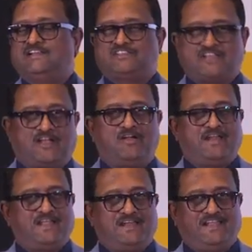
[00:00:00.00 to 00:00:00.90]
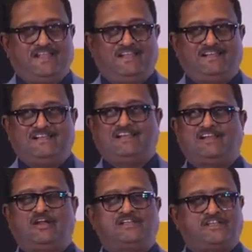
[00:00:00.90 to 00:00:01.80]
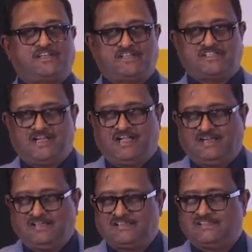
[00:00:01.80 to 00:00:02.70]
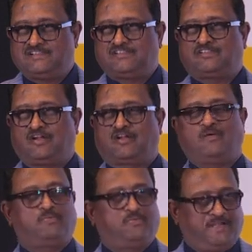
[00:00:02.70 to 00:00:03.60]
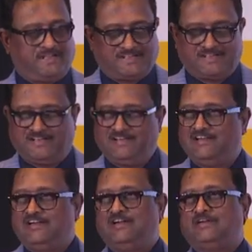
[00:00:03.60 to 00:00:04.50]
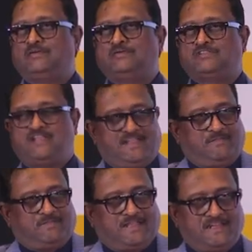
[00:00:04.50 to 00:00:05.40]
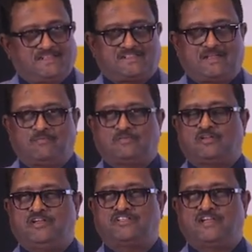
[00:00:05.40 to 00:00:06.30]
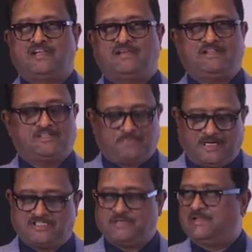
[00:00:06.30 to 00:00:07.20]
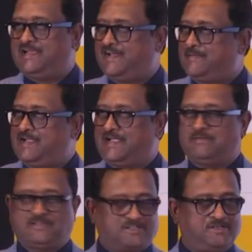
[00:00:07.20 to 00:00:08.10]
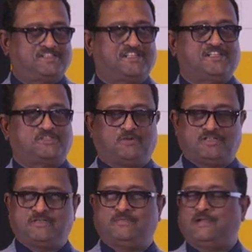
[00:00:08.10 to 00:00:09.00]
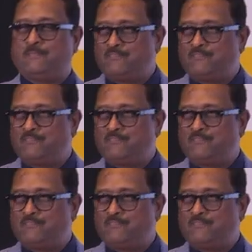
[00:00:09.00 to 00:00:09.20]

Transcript: So accordingly, Lord Sri Krishna thought of it to see if there is some solution is possible, an amicable solution is possible.